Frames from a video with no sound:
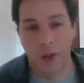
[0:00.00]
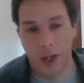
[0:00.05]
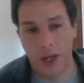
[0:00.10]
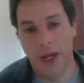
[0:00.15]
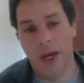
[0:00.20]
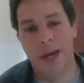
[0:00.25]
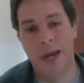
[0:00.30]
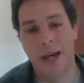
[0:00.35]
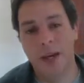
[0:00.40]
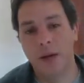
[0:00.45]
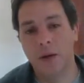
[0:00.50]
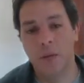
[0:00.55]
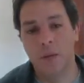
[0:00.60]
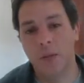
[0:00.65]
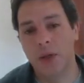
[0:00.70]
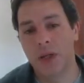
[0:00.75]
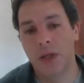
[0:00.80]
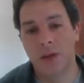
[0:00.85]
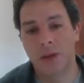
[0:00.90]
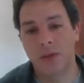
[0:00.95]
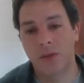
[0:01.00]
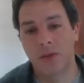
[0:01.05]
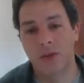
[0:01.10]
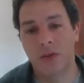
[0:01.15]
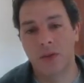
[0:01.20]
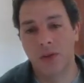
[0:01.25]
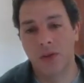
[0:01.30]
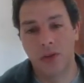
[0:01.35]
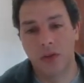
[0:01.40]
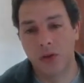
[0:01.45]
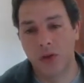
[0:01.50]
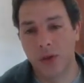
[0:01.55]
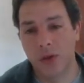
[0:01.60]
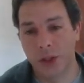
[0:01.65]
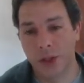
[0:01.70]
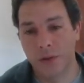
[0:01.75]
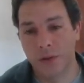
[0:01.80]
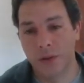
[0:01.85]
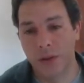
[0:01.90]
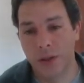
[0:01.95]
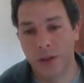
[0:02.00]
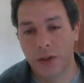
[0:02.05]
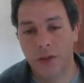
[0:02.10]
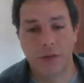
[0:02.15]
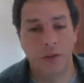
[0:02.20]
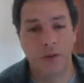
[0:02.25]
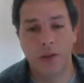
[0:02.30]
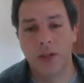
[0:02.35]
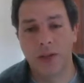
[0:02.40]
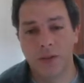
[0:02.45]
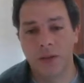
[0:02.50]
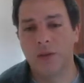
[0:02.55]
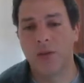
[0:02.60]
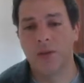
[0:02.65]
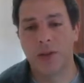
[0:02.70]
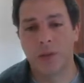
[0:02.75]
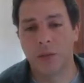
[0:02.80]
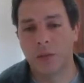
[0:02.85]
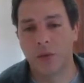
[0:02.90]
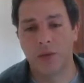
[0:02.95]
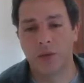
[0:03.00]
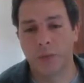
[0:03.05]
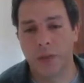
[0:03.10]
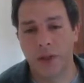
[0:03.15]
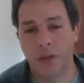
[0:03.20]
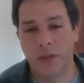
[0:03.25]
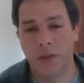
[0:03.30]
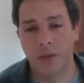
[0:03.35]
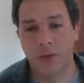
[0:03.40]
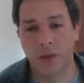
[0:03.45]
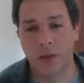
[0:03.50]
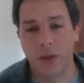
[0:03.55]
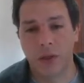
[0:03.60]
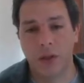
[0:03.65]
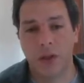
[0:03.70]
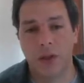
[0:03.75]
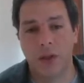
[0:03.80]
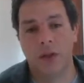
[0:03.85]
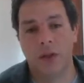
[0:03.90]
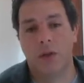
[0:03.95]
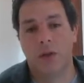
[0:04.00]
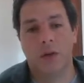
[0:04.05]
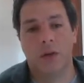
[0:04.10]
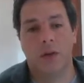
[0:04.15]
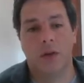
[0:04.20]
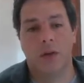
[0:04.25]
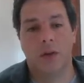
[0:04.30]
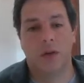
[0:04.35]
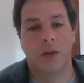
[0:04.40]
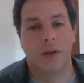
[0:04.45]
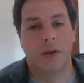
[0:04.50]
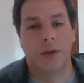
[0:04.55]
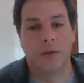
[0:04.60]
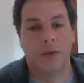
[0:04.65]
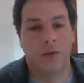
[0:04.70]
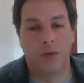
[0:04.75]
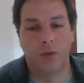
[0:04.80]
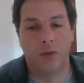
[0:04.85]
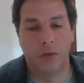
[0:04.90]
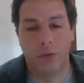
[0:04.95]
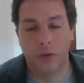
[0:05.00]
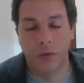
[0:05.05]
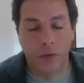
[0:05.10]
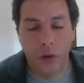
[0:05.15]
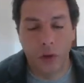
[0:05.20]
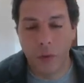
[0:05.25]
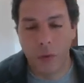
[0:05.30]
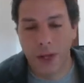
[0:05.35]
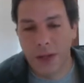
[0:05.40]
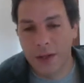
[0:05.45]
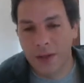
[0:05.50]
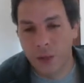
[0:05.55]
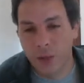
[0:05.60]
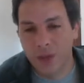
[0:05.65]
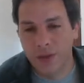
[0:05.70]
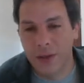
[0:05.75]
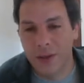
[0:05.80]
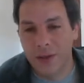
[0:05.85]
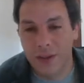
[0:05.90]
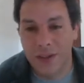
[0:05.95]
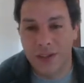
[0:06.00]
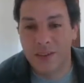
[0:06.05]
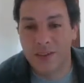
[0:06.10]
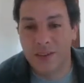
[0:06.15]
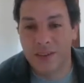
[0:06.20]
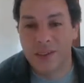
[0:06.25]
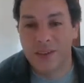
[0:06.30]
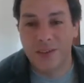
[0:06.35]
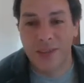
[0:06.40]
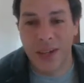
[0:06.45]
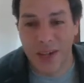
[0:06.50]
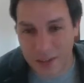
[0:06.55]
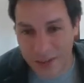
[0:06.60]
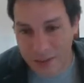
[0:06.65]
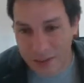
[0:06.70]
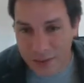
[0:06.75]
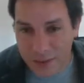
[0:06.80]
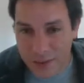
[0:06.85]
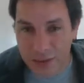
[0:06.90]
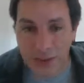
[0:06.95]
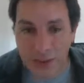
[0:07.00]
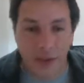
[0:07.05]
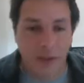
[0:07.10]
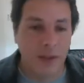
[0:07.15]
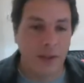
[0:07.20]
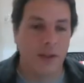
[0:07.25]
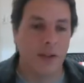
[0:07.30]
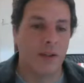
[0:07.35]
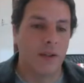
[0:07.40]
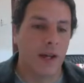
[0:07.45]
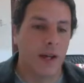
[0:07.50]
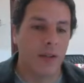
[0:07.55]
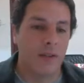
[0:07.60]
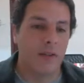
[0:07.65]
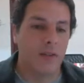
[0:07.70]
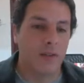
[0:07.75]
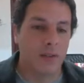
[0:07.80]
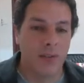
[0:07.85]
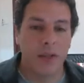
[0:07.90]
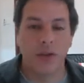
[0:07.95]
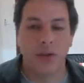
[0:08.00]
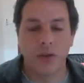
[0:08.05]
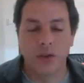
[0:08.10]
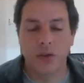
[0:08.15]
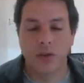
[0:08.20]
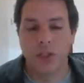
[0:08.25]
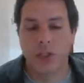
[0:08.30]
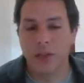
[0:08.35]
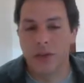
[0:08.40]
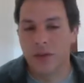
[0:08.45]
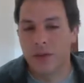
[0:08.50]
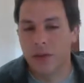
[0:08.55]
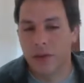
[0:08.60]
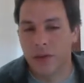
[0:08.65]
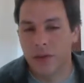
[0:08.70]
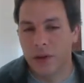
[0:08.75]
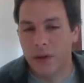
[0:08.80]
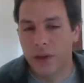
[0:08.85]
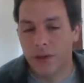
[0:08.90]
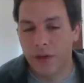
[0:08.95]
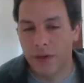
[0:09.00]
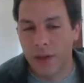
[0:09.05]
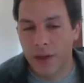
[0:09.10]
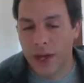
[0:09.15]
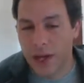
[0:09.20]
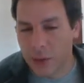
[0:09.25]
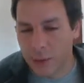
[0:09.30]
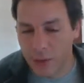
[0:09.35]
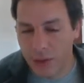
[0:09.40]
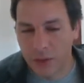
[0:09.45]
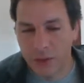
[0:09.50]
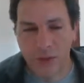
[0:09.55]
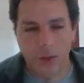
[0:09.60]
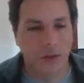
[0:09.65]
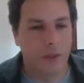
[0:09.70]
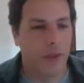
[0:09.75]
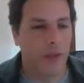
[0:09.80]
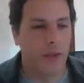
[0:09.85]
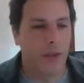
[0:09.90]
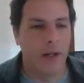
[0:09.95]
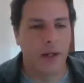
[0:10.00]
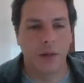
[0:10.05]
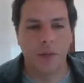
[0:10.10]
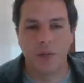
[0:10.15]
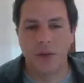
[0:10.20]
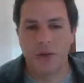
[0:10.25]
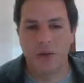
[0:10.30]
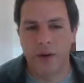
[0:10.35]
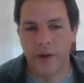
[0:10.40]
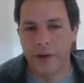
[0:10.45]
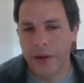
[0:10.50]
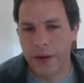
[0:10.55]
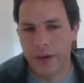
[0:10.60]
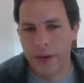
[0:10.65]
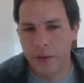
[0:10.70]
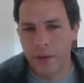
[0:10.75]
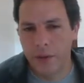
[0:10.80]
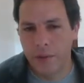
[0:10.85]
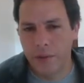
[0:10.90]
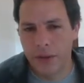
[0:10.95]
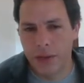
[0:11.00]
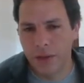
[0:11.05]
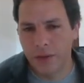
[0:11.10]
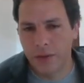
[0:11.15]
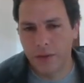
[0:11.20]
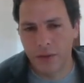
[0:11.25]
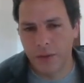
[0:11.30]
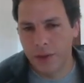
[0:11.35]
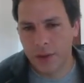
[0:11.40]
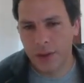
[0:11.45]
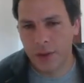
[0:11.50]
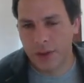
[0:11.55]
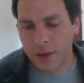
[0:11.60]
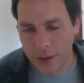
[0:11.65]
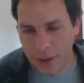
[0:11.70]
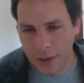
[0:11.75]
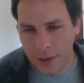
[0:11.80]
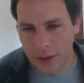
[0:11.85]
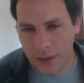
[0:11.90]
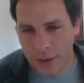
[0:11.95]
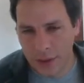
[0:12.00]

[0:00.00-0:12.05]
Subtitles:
A, B, C, or D. So that's the sample space. So to formalize, we say that it's a set, and the set contains the elements, and the elements are A, B, C, and D.